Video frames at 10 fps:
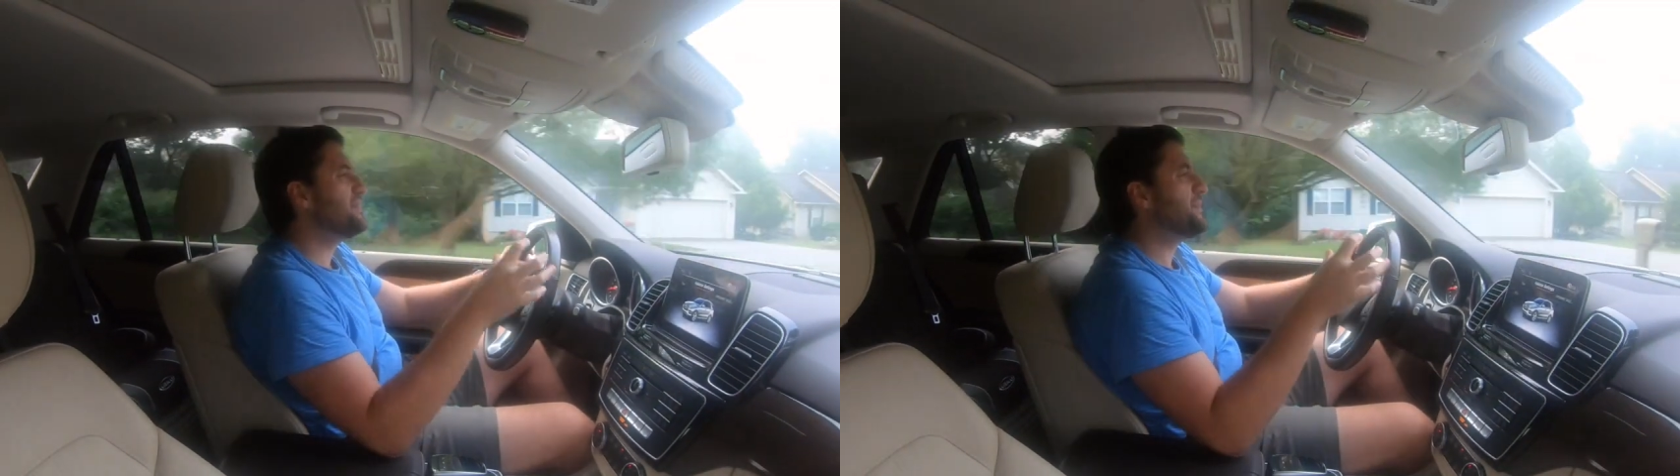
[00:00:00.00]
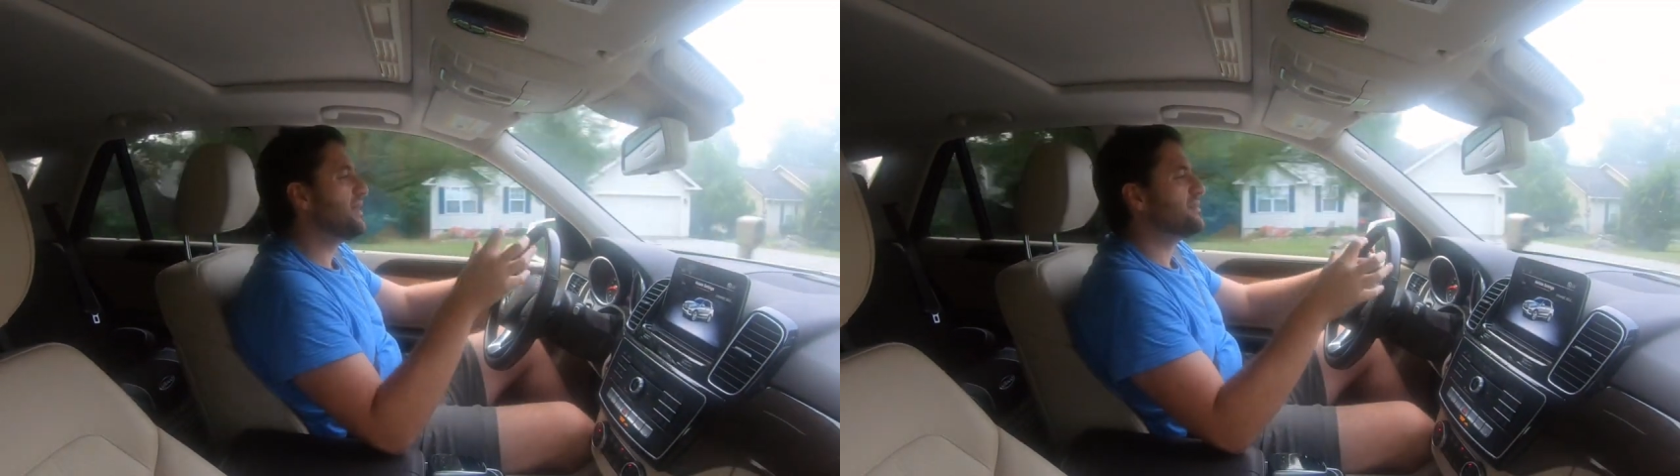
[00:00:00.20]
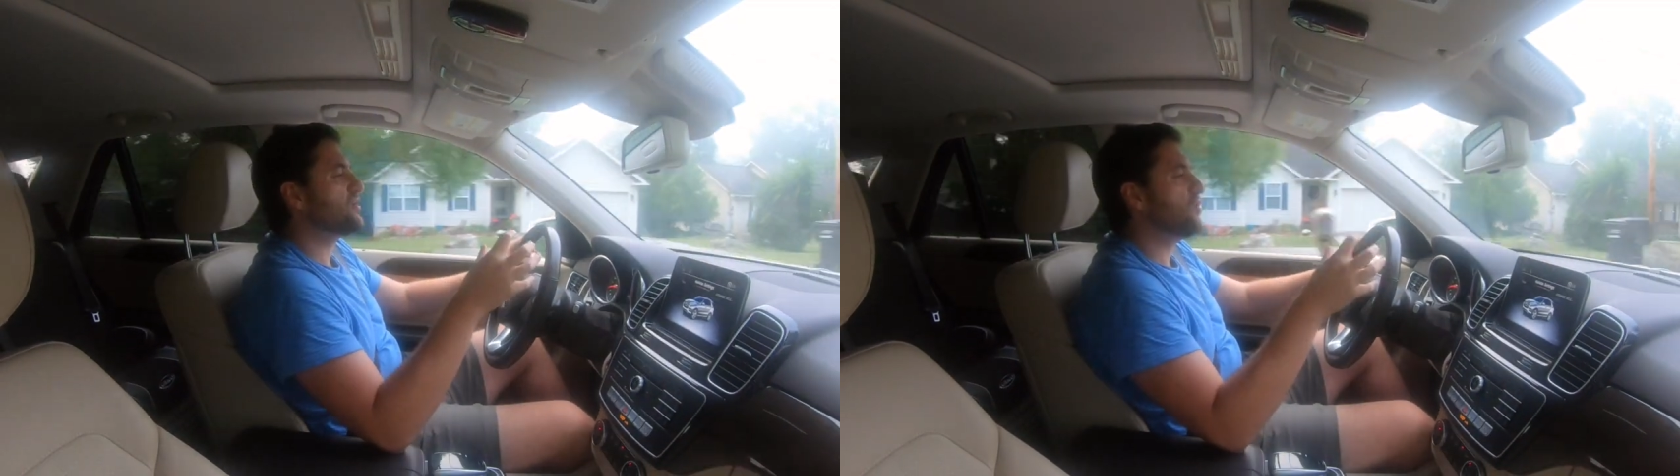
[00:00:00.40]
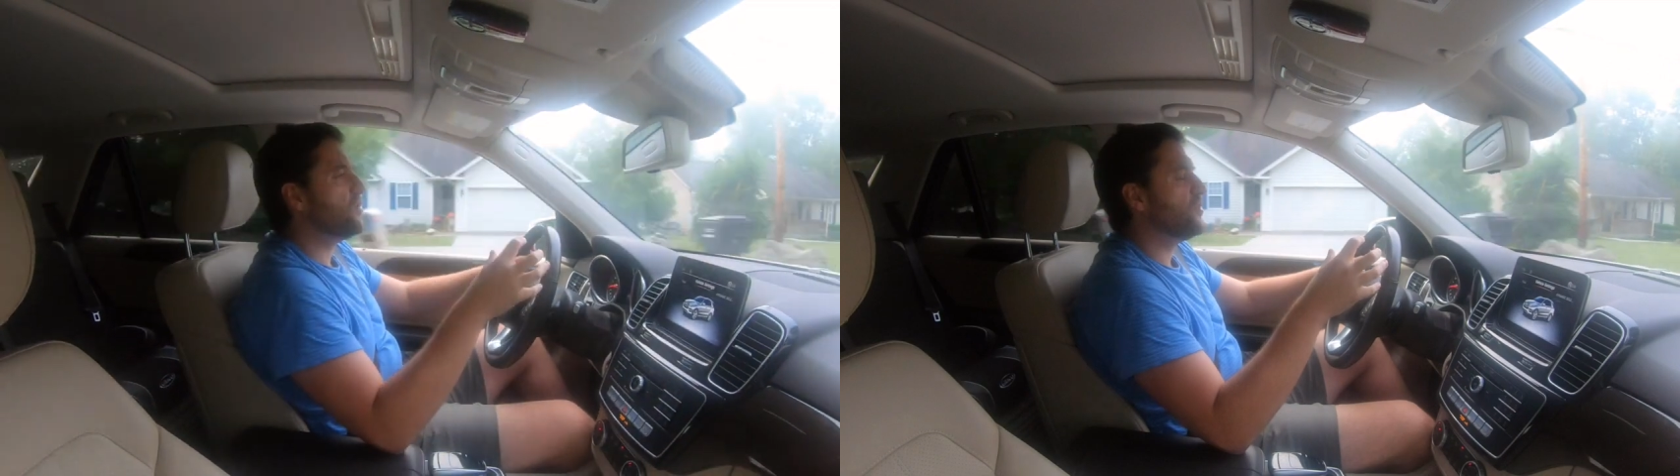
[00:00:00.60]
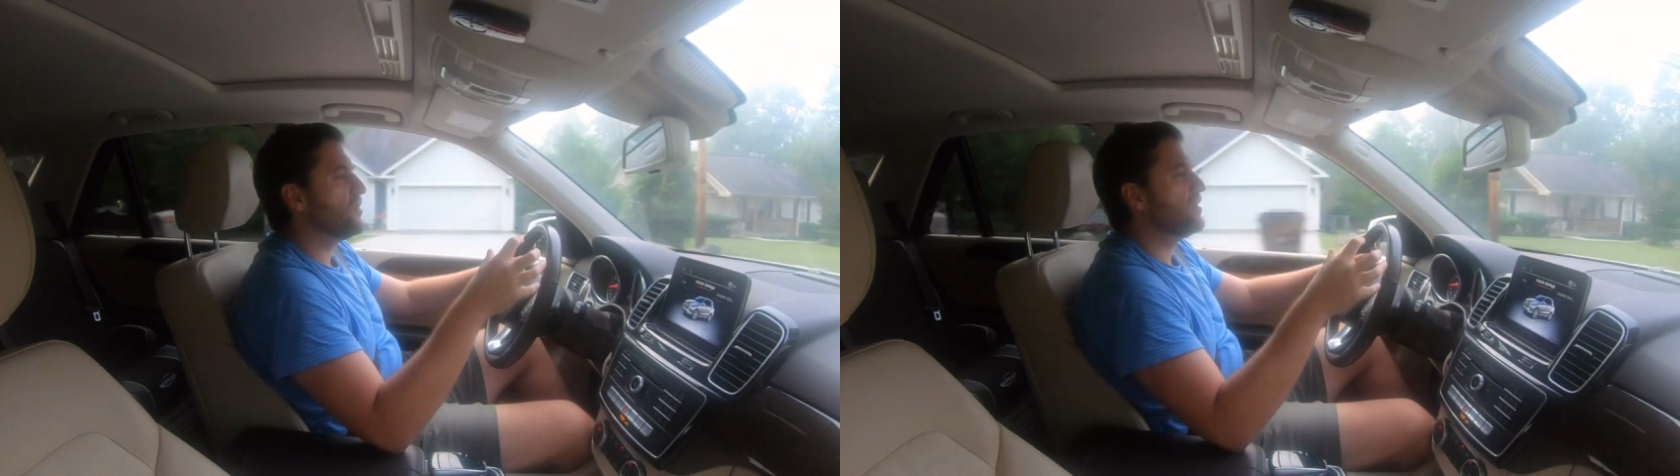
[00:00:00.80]
about the
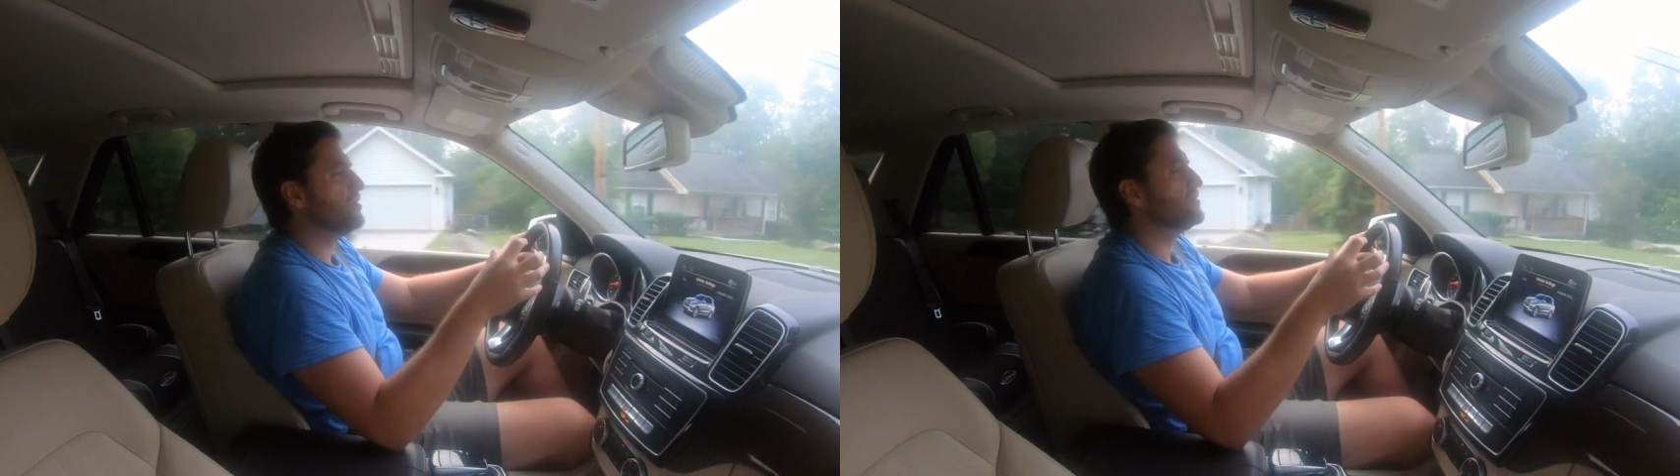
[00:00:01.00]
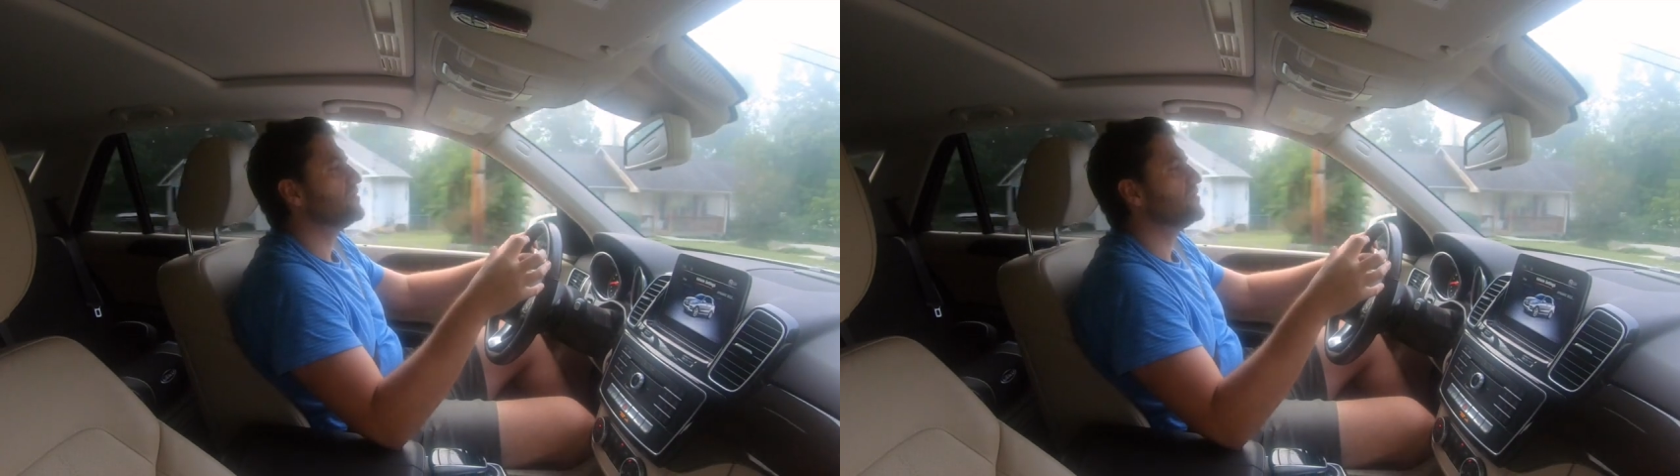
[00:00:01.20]
car,